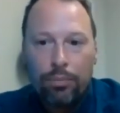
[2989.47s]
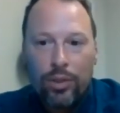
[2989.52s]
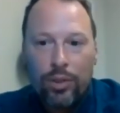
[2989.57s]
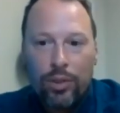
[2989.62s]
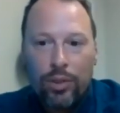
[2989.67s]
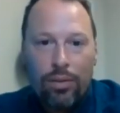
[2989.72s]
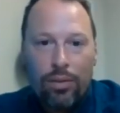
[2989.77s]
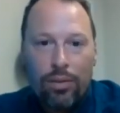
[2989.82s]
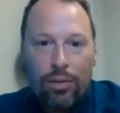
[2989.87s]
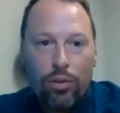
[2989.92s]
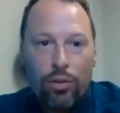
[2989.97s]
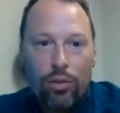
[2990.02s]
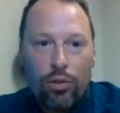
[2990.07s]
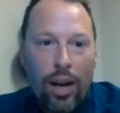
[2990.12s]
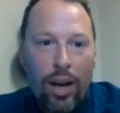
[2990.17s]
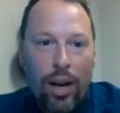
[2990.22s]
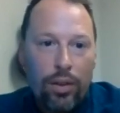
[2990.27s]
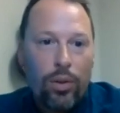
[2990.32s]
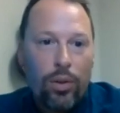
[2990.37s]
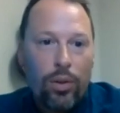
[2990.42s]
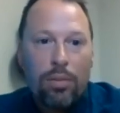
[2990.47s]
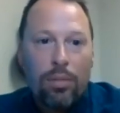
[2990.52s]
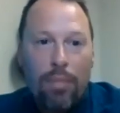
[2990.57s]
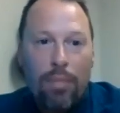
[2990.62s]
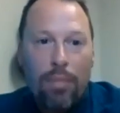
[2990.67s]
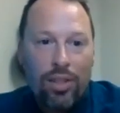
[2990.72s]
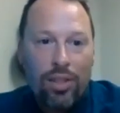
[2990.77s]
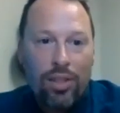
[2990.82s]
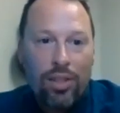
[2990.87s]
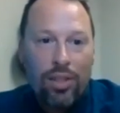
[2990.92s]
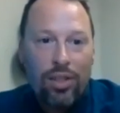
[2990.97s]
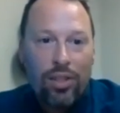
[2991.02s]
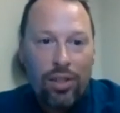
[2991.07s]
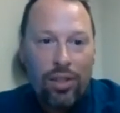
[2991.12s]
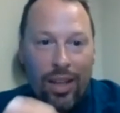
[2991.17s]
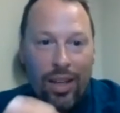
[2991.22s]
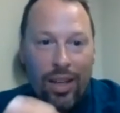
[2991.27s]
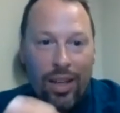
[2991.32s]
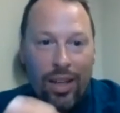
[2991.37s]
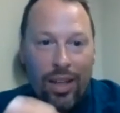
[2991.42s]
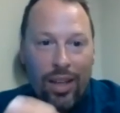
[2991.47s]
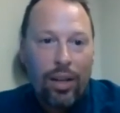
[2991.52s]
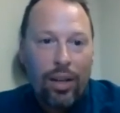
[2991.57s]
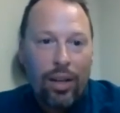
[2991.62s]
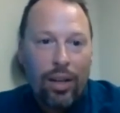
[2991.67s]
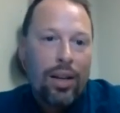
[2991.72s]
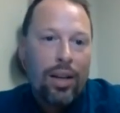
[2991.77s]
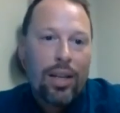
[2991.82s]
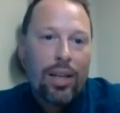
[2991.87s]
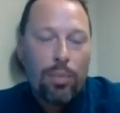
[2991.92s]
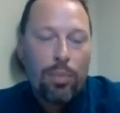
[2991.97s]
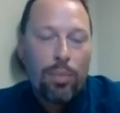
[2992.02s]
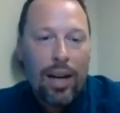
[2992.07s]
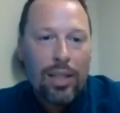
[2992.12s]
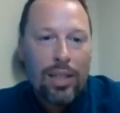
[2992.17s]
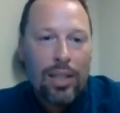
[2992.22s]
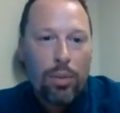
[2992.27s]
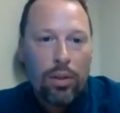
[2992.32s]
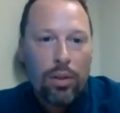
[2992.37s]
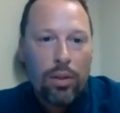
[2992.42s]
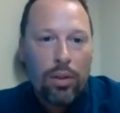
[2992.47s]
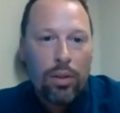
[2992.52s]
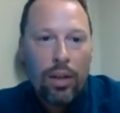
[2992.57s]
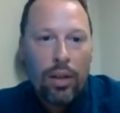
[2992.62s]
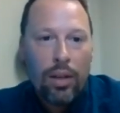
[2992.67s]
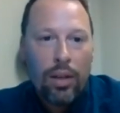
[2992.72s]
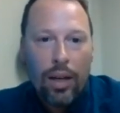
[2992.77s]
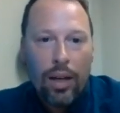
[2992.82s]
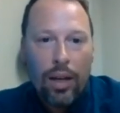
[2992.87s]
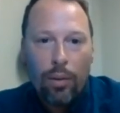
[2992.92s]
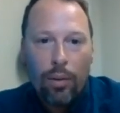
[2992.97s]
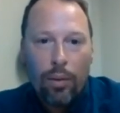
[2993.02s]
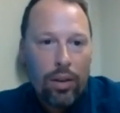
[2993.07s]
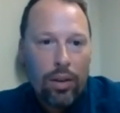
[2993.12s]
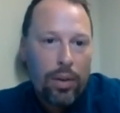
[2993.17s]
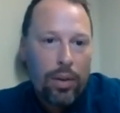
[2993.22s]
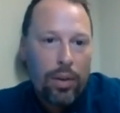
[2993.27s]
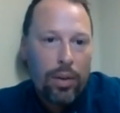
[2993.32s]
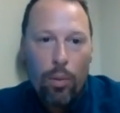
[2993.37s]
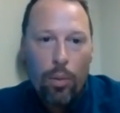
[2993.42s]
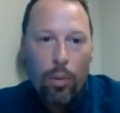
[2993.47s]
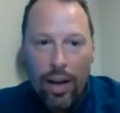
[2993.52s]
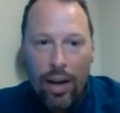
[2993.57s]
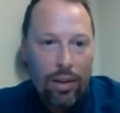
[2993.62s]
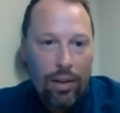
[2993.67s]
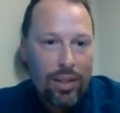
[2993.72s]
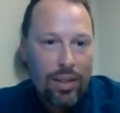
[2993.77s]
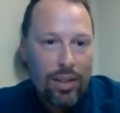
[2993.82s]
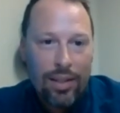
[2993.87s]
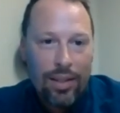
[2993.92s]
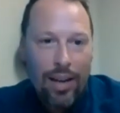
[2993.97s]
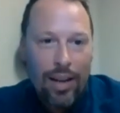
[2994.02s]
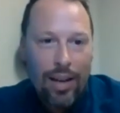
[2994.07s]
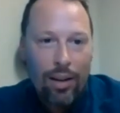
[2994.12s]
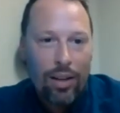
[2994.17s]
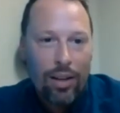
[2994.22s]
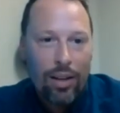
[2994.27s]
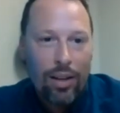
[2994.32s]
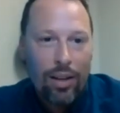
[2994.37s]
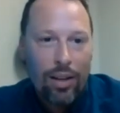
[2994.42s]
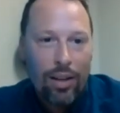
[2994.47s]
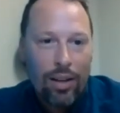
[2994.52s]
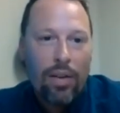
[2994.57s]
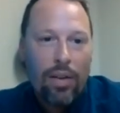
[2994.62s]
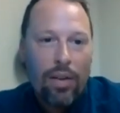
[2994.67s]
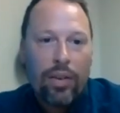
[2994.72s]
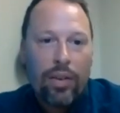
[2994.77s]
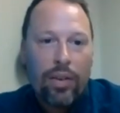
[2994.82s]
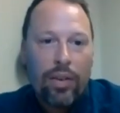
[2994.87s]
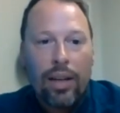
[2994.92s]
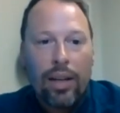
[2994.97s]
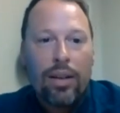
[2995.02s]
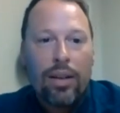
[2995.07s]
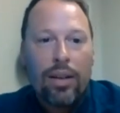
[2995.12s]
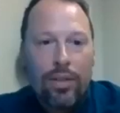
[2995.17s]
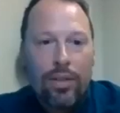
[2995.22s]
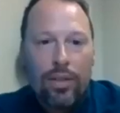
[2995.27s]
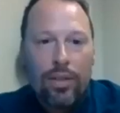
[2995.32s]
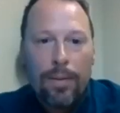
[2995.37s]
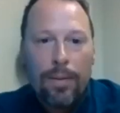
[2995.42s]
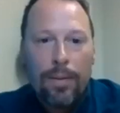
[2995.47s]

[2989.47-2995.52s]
just trying to do as much in my little area as possible, whether it be open house signs out on top of everything else.